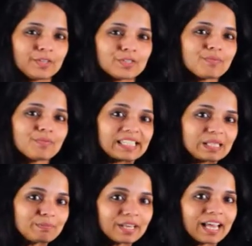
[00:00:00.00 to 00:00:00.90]
So if you
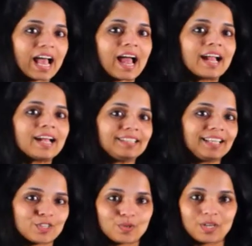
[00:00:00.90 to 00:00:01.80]
simply add
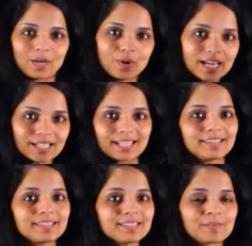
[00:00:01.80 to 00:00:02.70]
these two
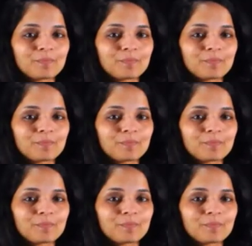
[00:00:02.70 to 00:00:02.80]
equations,